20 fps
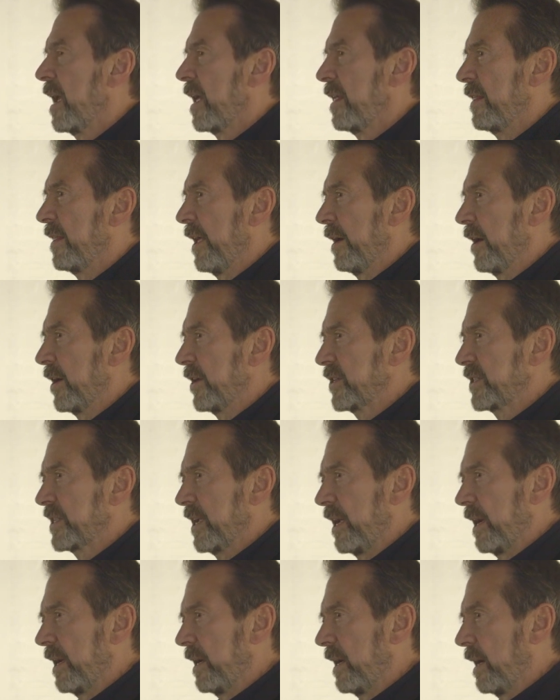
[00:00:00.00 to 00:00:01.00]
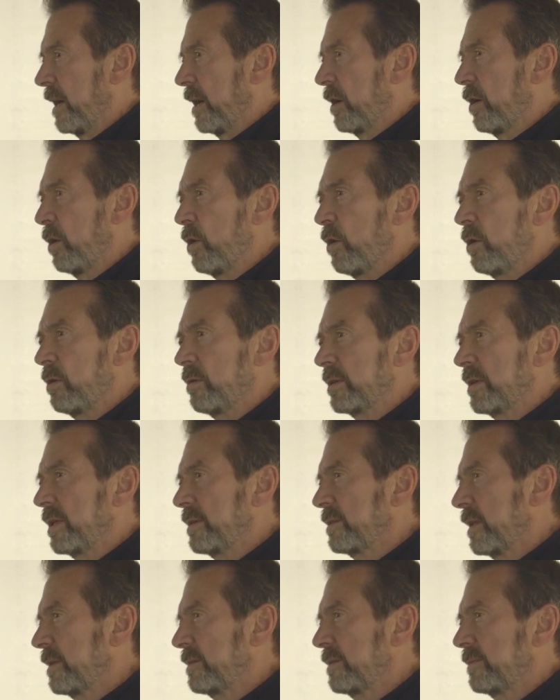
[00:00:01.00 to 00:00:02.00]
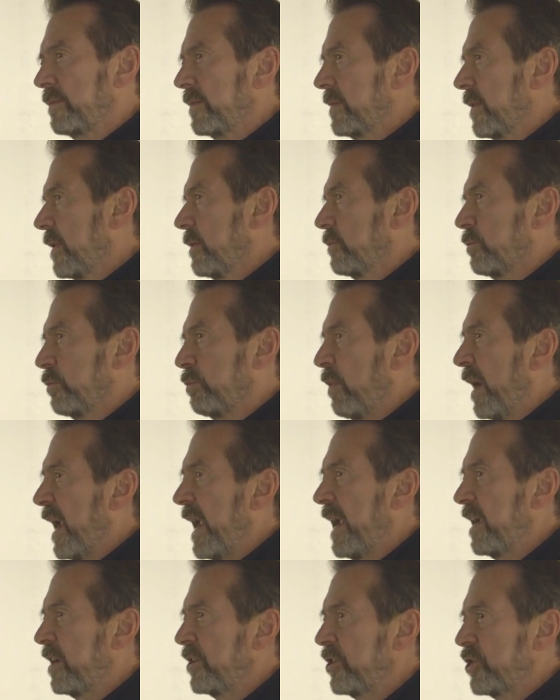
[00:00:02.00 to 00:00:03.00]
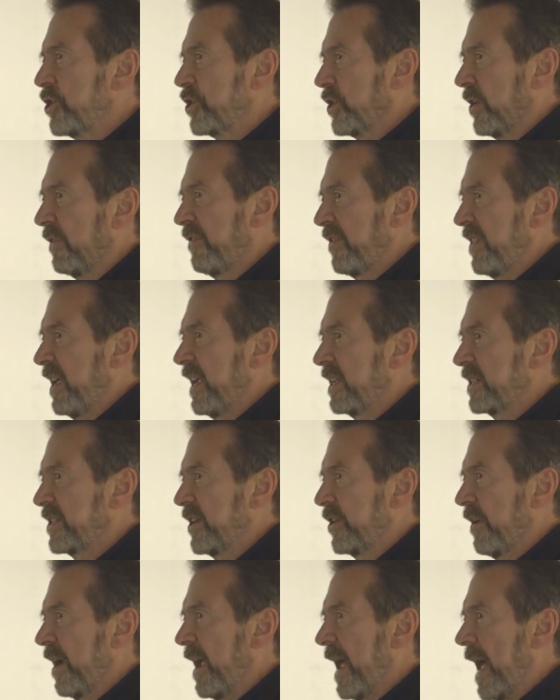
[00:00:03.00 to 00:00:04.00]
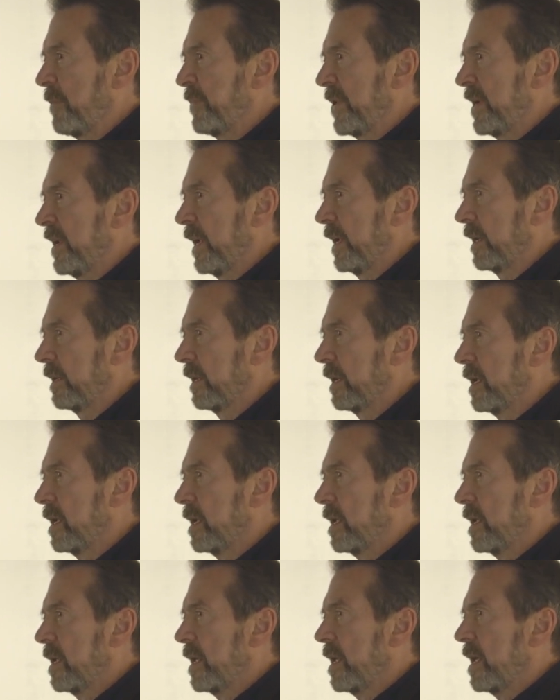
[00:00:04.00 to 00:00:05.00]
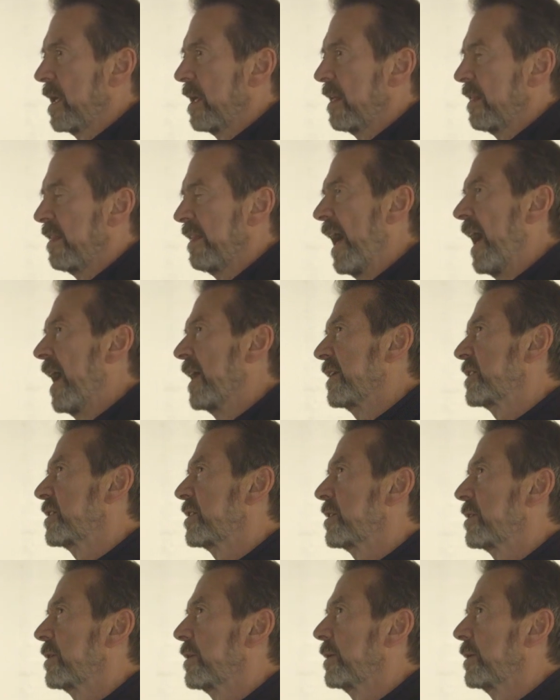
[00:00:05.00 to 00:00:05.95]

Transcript: There's a, a whole range of things that are happening that